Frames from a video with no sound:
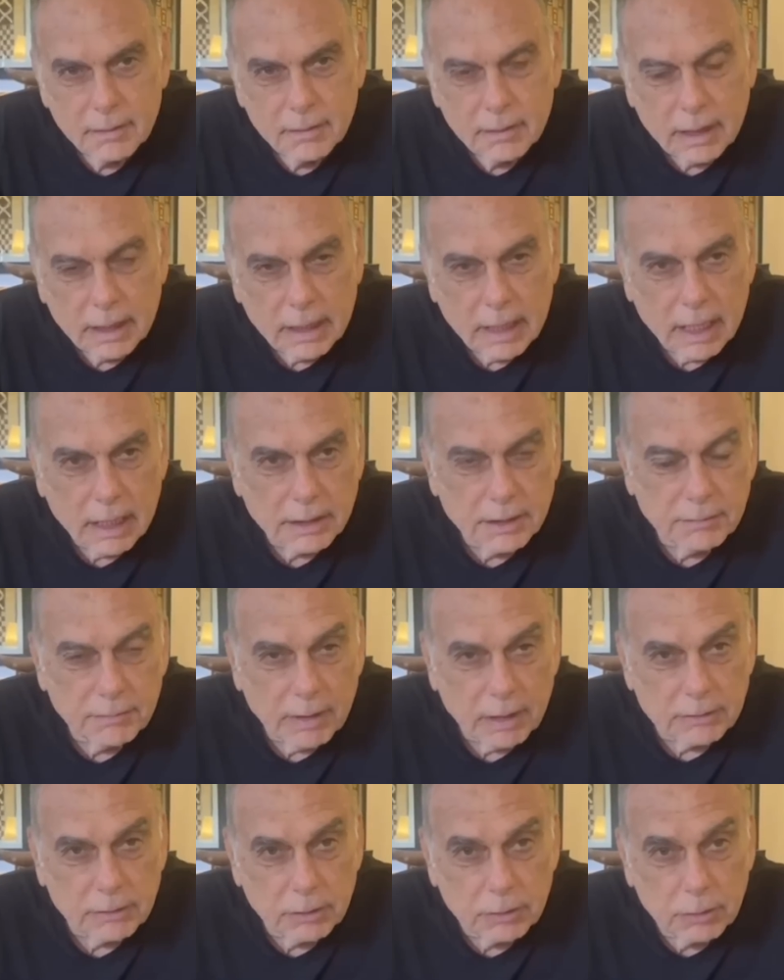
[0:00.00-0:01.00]
I
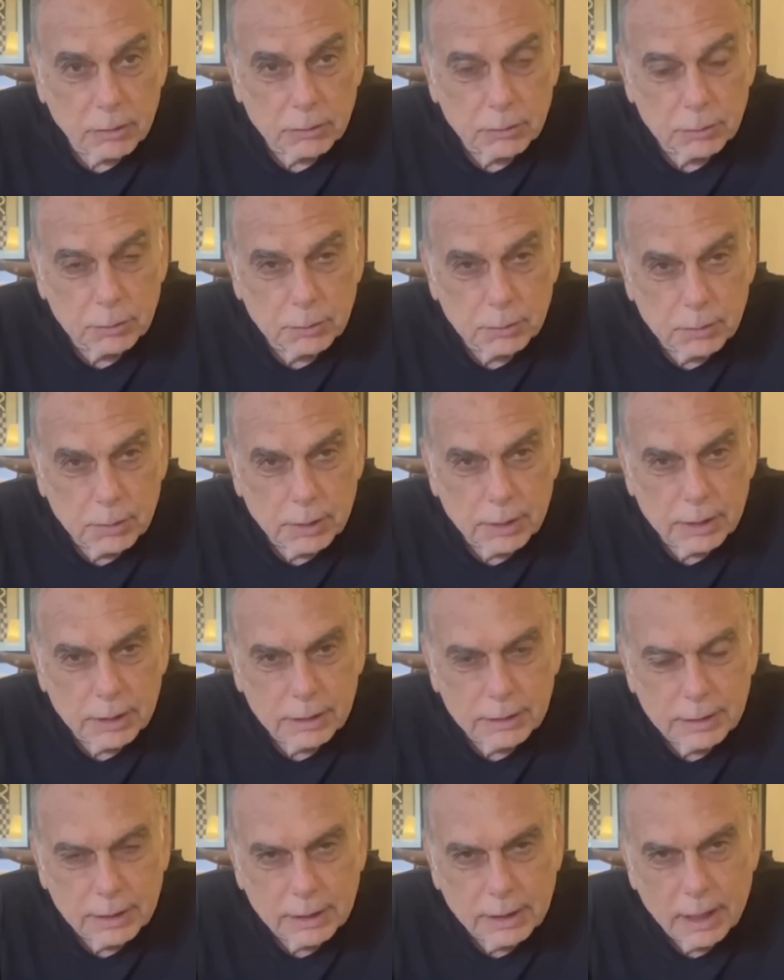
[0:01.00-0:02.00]
divided the
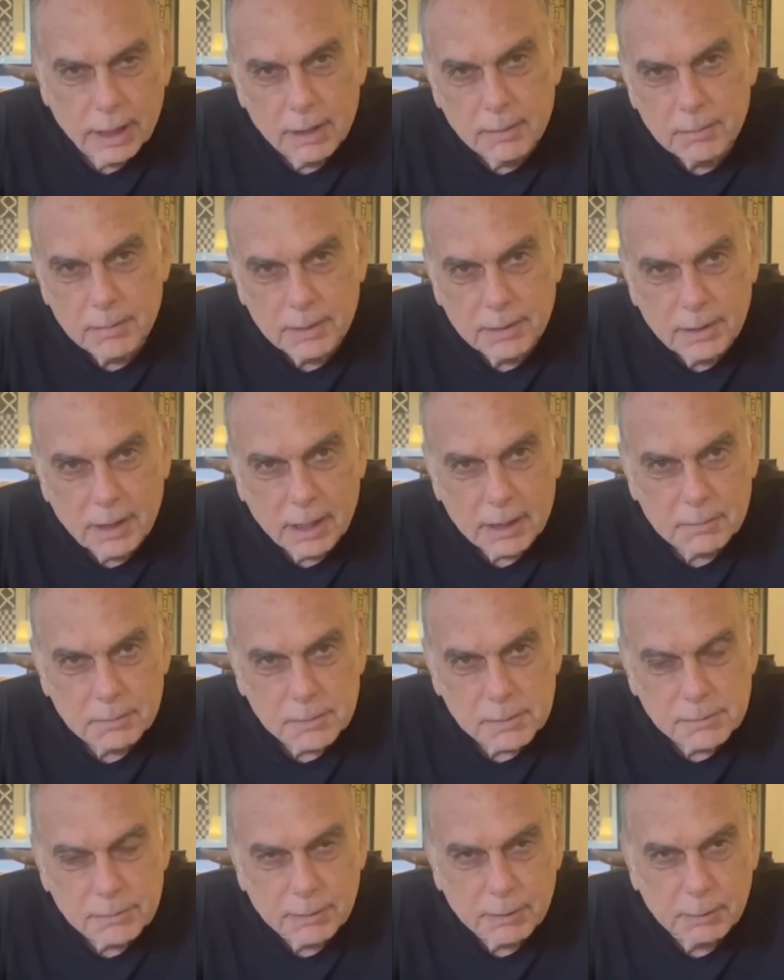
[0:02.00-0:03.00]
two, the game and the
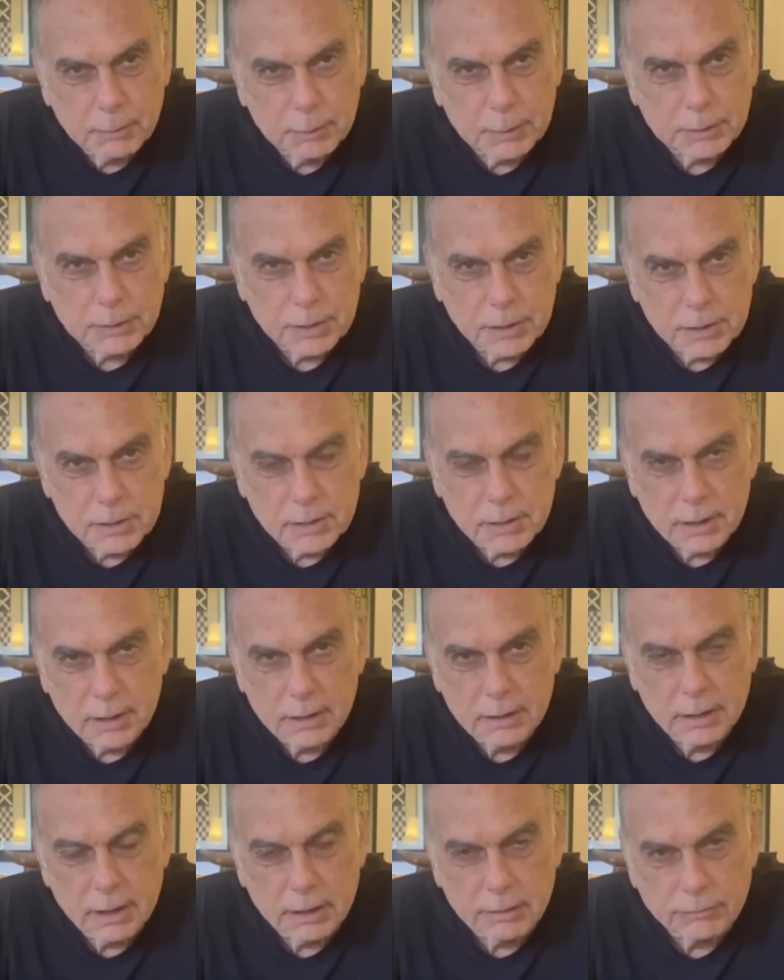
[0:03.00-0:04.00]
atmosphere, which is,
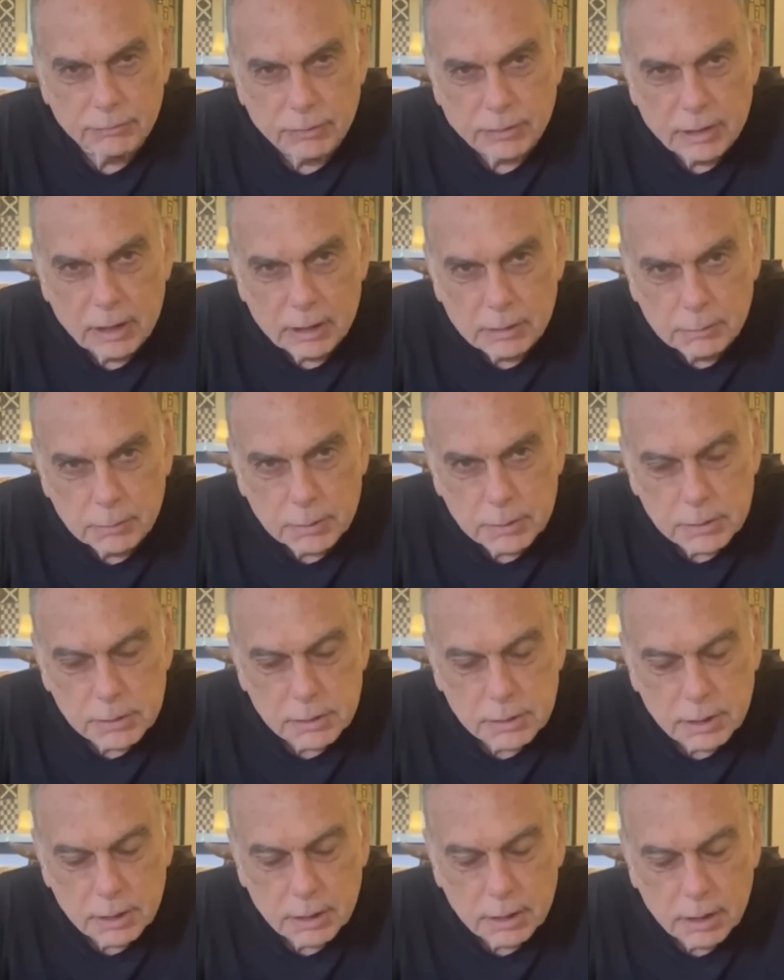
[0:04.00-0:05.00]
at the end of the day, it
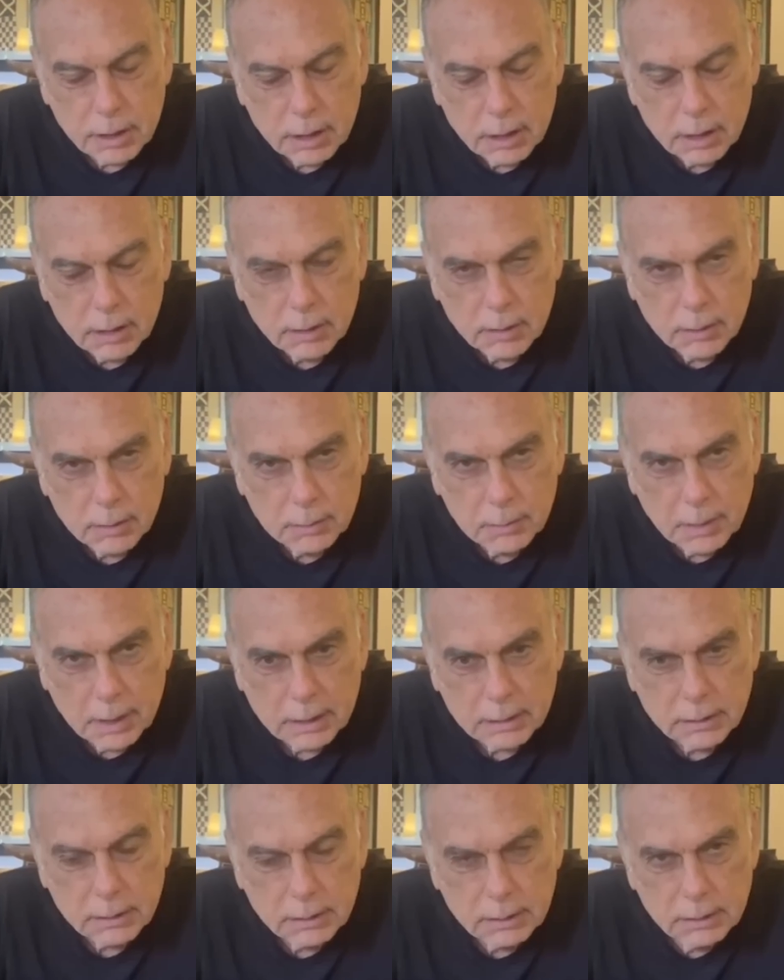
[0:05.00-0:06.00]
was
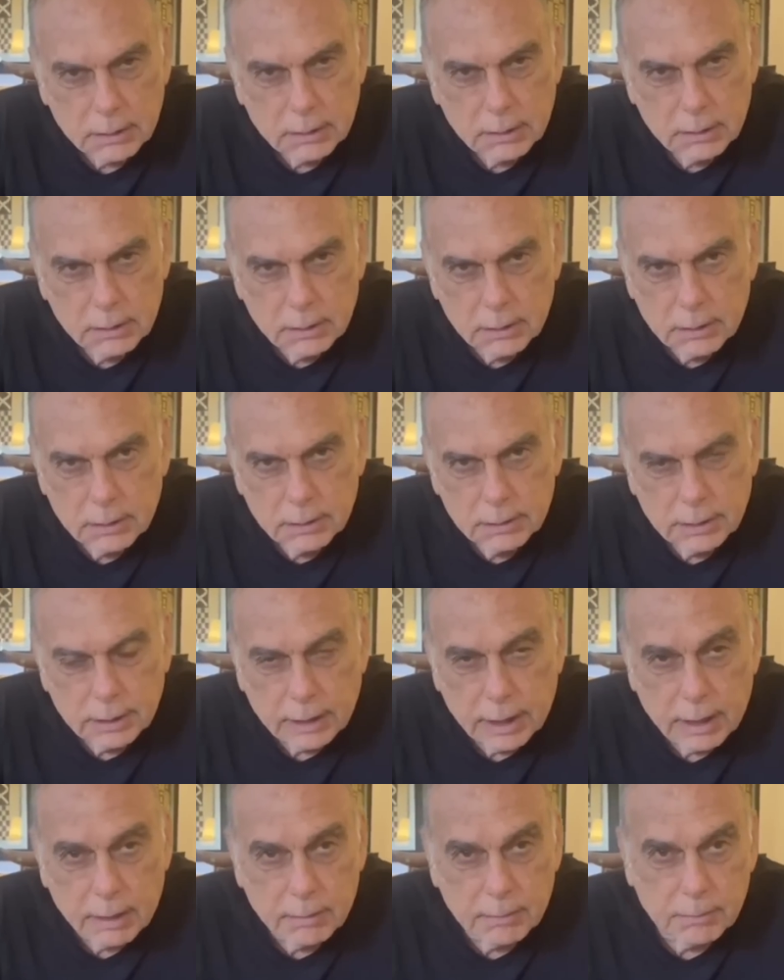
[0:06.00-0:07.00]
one. The
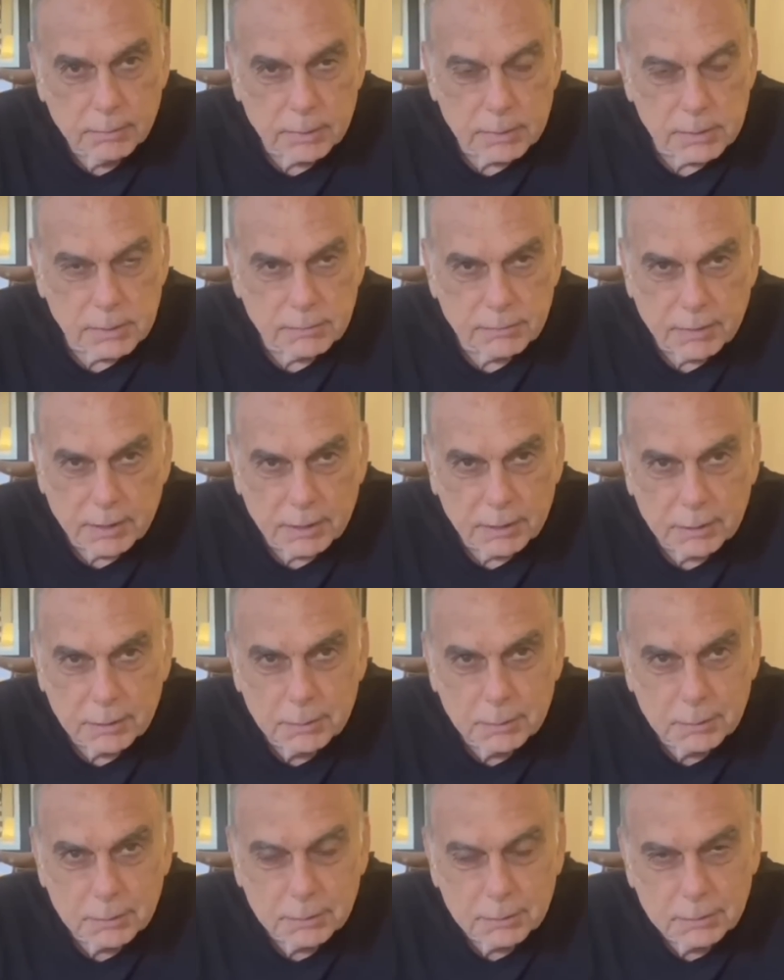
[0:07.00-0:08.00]
game was very
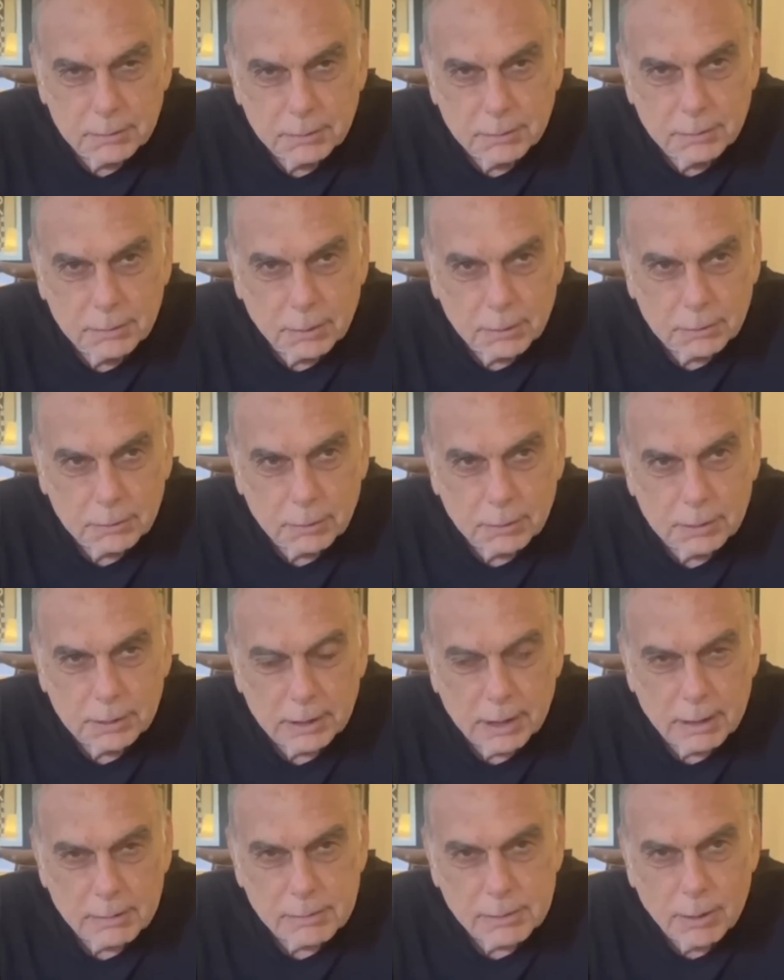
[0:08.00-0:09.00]
good. Not all the
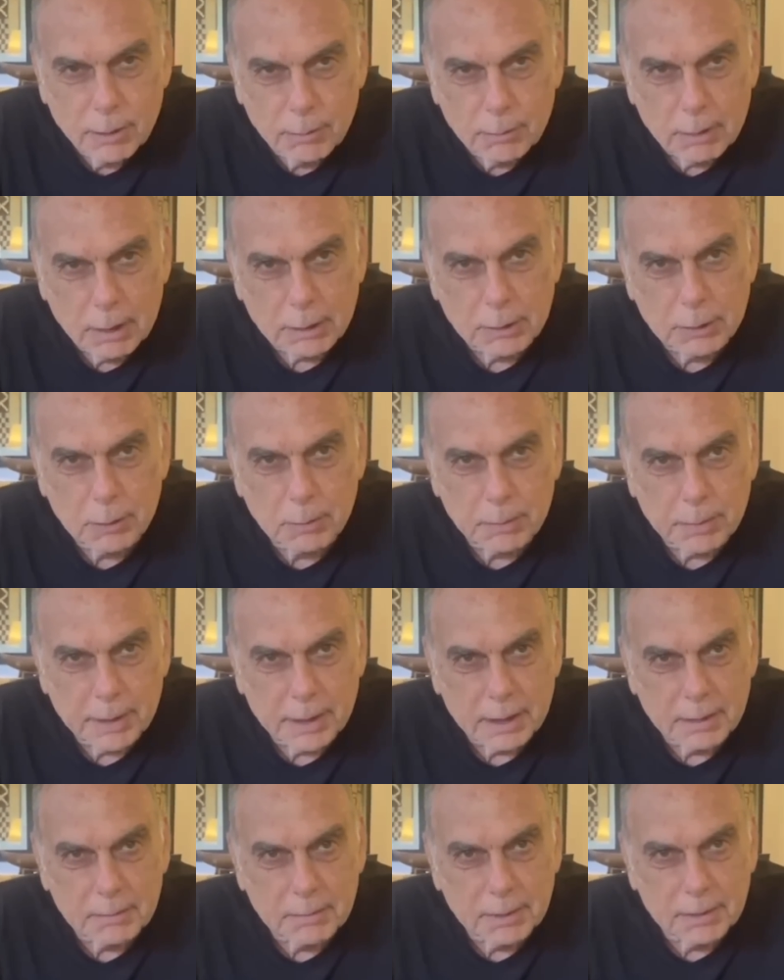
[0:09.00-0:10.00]
games go like you
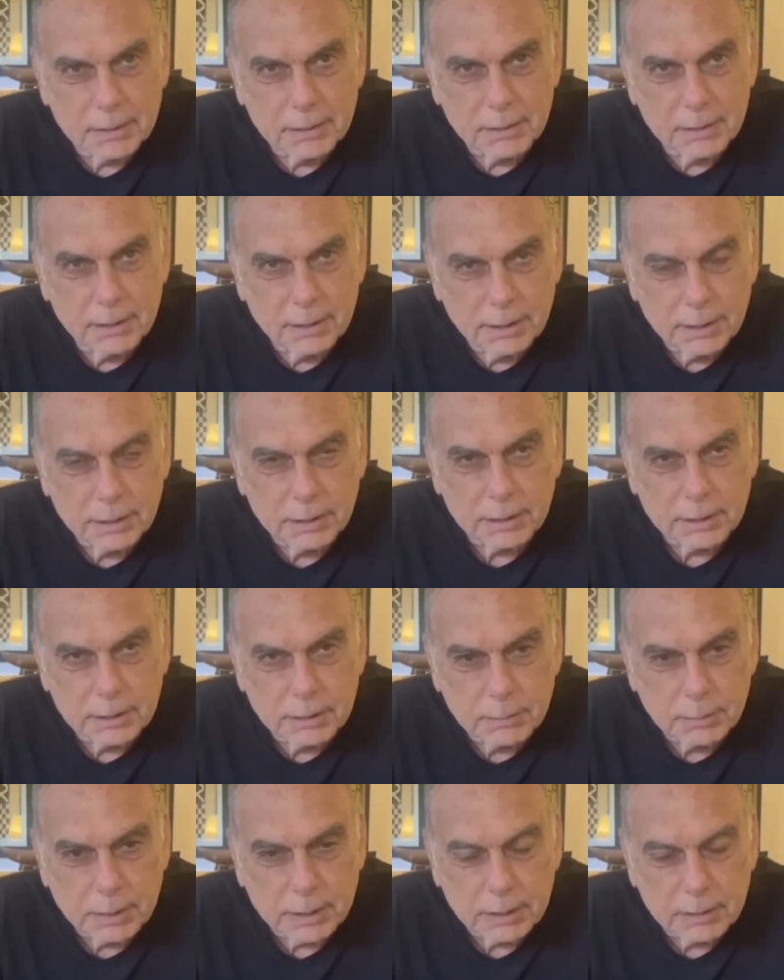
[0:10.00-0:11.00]
planned, but here it
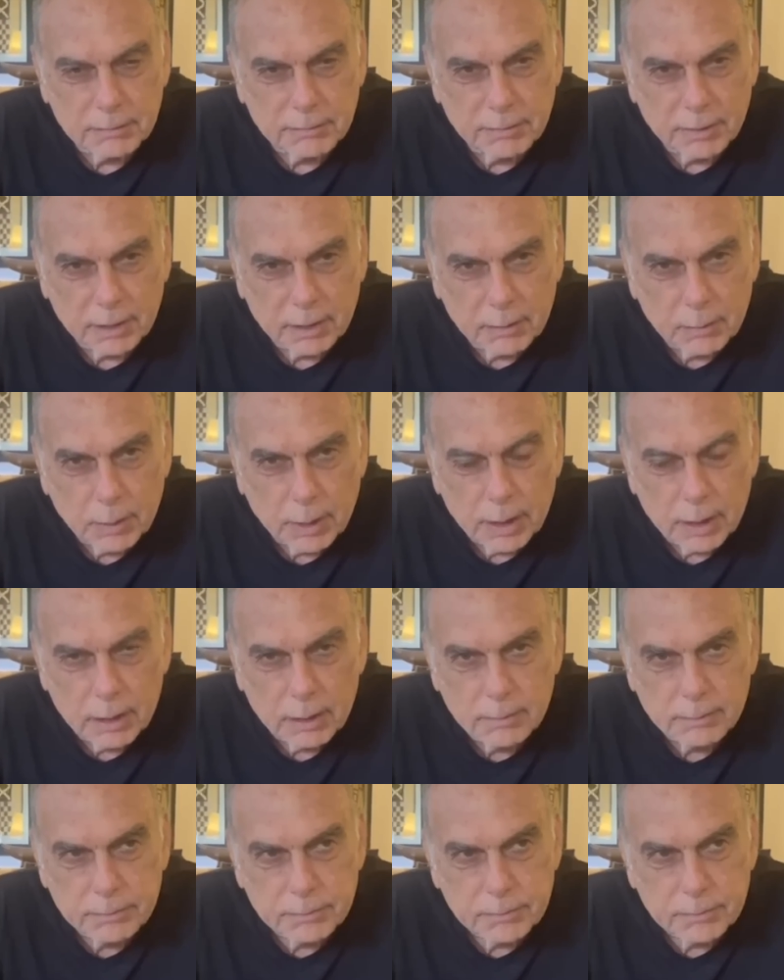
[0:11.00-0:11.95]
went very well.